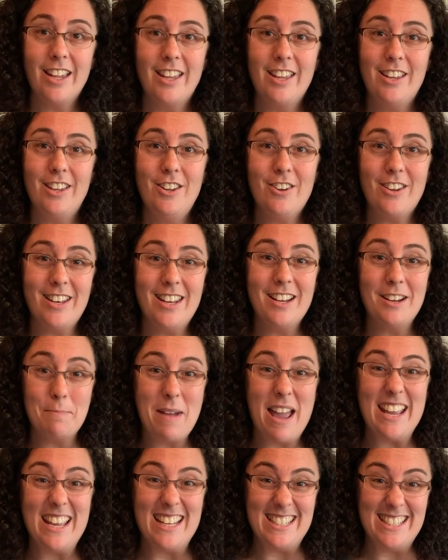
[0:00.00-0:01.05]
You can hear
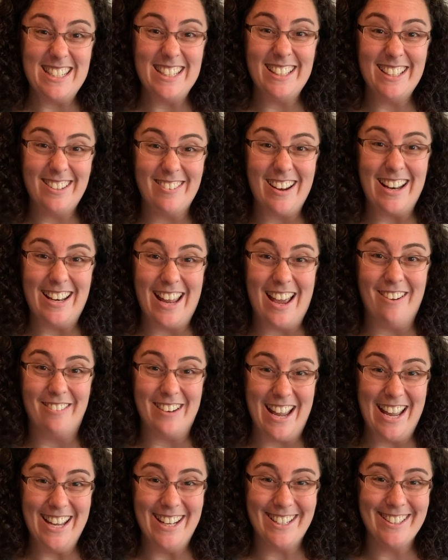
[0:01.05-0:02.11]
Micah and Dylan right now,
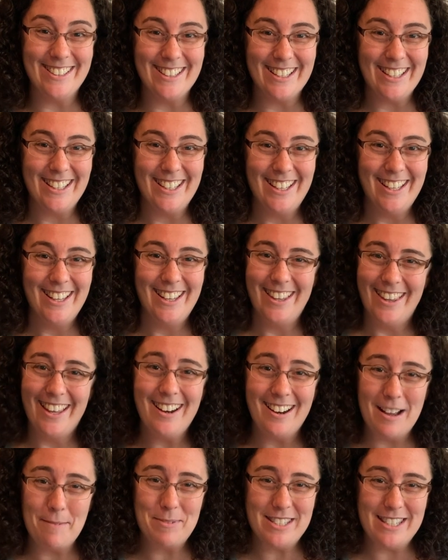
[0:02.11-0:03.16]
right?
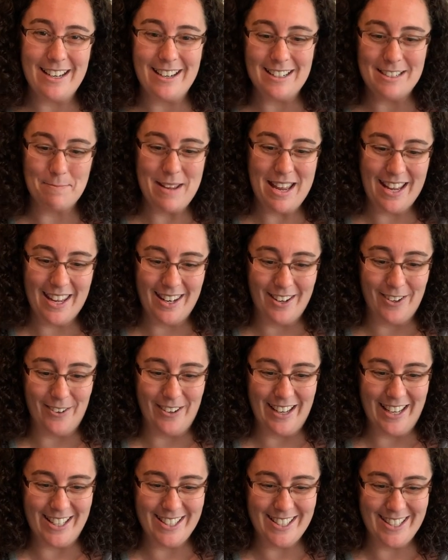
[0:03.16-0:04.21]
They're upstairs making
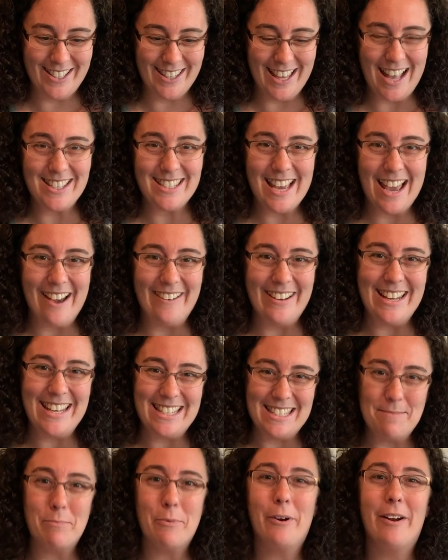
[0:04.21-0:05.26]
noise. That's how it is
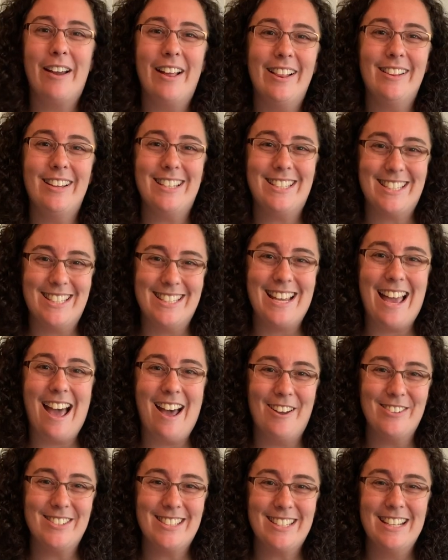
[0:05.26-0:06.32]
in Morah Alyssa's
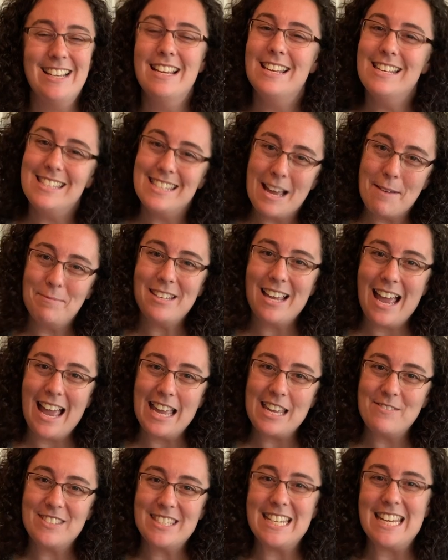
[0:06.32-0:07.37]
house.
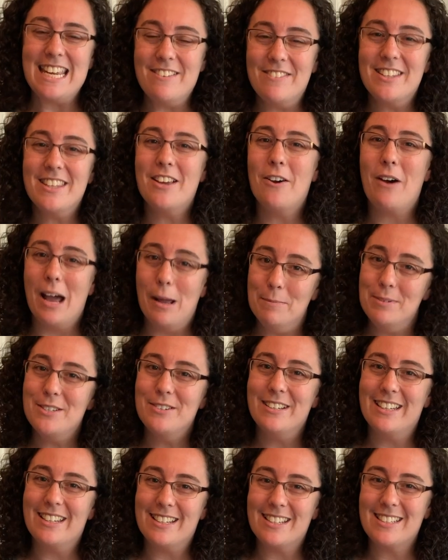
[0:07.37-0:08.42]
Sometimes, even though I'm
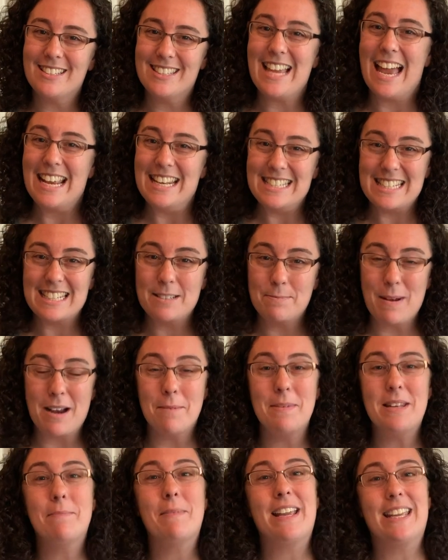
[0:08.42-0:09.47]
doing a science
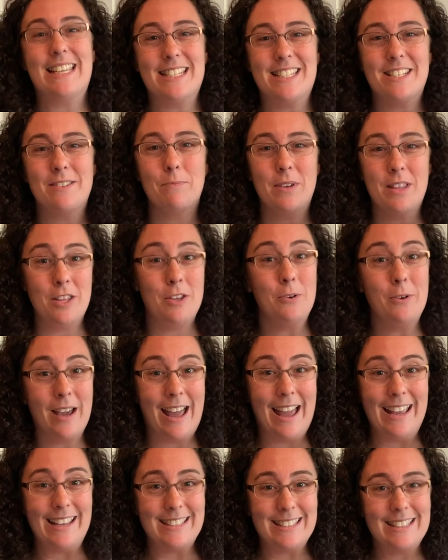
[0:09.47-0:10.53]
experiment in my kitchen with you
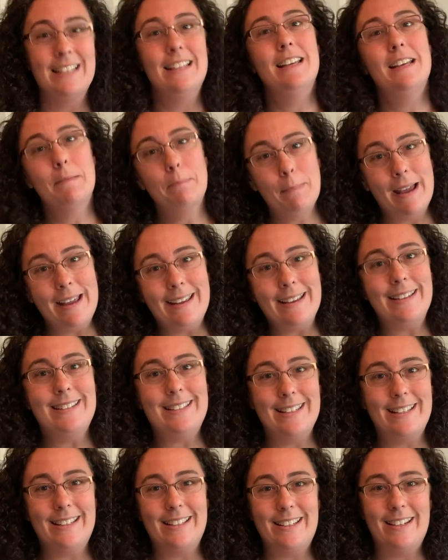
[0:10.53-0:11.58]
guys, Micah and
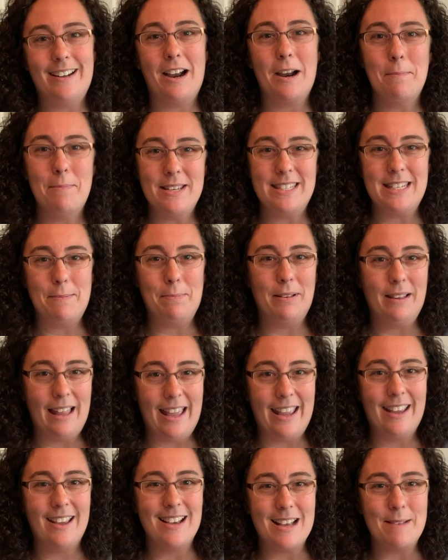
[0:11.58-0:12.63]
Dylan are busy
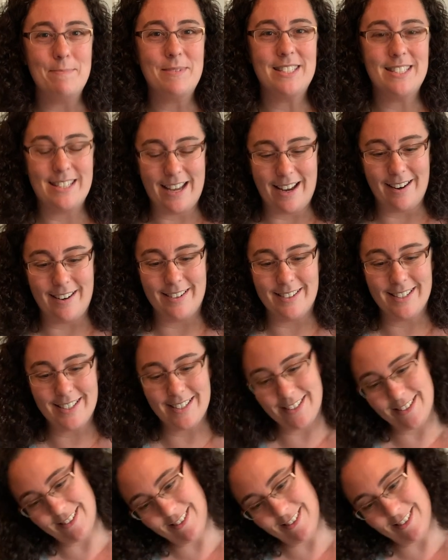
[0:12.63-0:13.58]
playing upstairs.